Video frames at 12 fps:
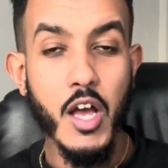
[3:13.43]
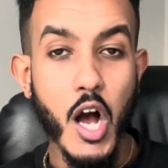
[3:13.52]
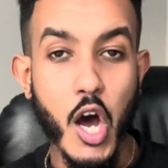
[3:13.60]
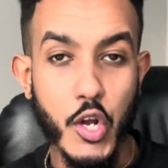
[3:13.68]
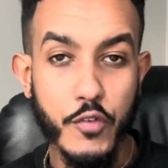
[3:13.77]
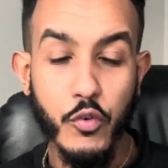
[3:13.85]
I
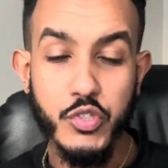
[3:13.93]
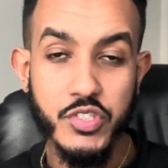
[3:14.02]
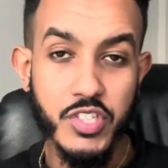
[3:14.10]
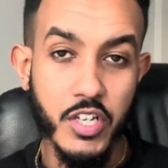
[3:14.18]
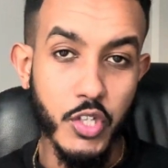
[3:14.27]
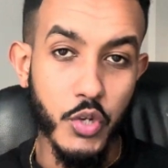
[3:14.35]
would have also
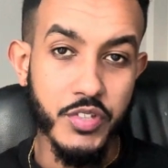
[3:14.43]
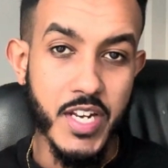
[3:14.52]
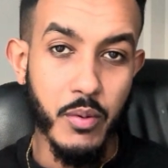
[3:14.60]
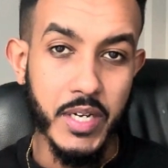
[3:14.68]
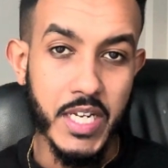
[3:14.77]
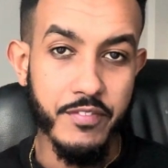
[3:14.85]
started going to
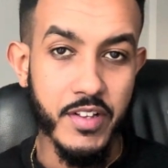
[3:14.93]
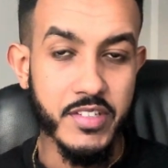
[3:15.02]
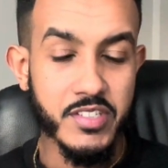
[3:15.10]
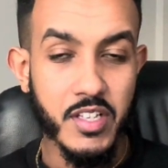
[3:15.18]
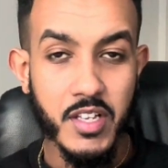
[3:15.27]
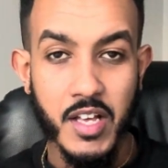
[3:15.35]
networking events
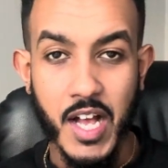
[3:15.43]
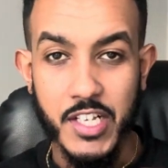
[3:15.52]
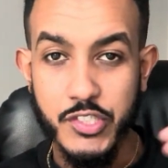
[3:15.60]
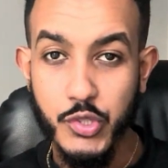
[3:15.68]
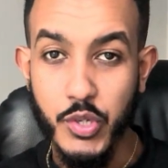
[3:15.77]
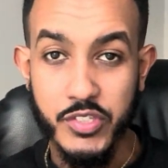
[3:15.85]
as
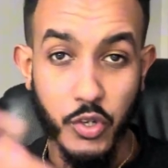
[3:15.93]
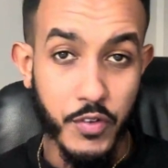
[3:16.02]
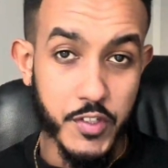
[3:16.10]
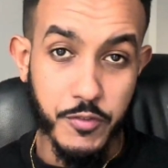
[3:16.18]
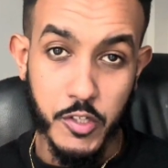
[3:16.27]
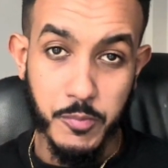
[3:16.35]
soon as I got this
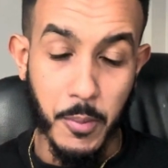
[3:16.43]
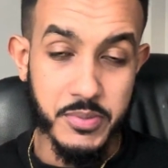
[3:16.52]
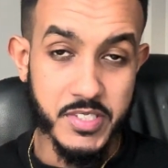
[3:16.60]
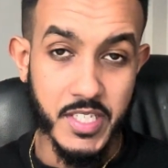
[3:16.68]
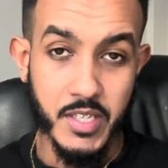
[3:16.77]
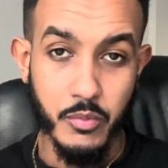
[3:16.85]
first
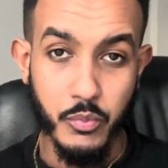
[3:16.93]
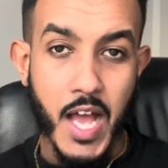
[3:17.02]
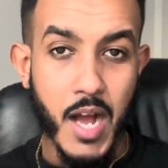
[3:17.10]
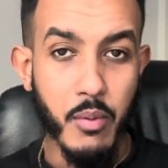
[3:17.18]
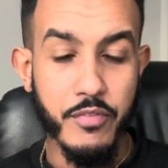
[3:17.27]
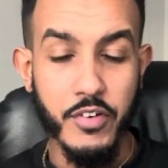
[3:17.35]
property here.
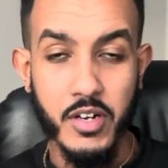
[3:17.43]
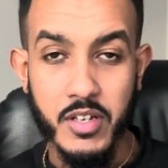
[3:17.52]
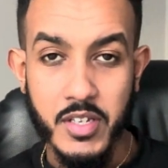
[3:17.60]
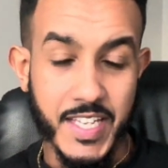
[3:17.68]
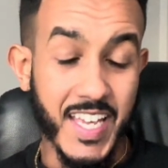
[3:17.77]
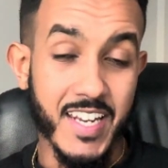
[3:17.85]
However,
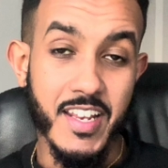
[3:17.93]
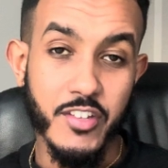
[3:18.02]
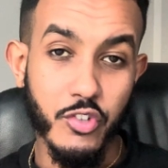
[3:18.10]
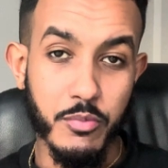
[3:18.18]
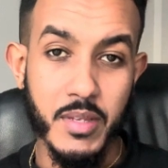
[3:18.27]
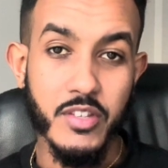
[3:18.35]
again, it
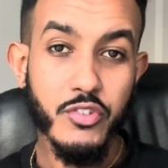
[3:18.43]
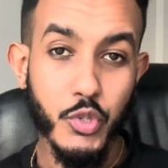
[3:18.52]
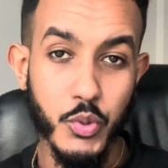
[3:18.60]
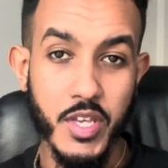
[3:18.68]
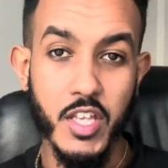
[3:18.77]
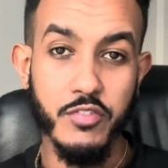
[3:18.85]
took me 2
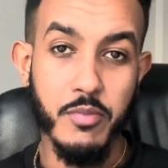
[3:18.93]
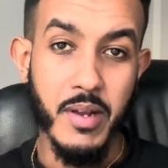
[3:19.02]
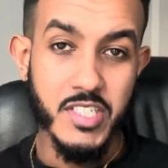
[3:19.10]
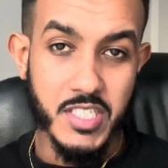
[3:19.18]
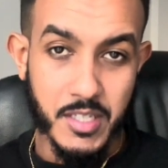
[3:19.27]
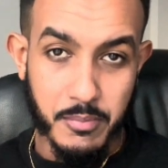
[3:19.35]
years from
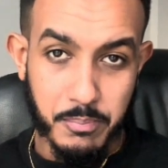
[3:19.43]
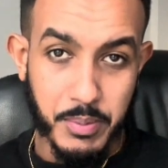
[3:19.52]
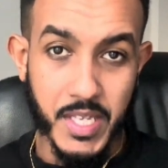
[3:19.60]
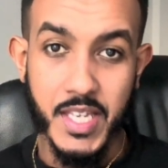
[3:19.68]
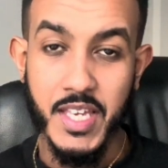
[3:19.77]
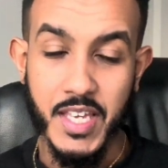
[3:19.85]
actually
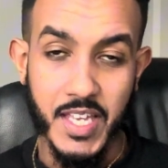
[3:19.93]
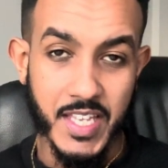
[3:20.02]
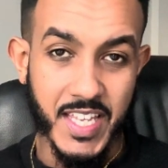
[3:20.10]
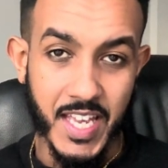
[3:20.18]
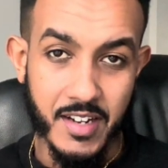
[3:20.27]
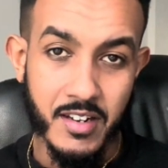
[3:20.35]
being here in
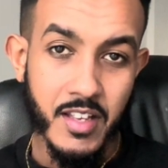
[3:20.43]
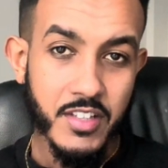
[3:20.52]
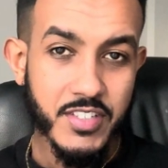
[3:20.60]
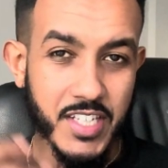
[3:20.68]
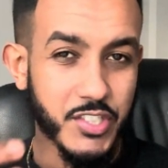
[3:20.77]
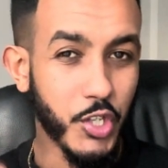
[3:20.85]
Kent
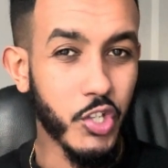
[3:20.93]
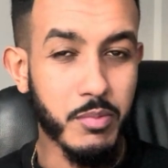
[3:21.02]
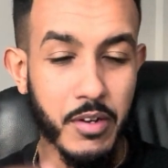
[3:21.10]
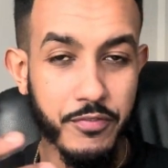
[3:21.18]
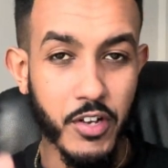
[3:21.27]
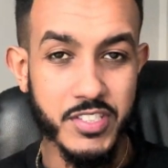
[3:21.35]
to actually go to my
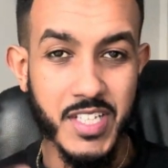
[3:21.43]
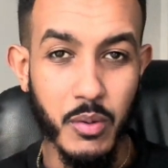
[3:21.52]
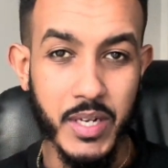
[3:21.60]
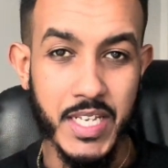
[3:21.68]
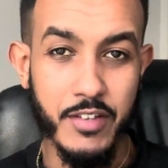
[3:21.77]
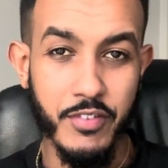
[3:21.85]
first
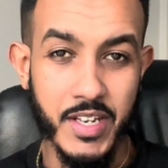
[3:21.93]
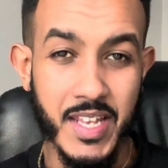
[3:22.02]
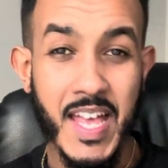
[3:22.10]
networking event.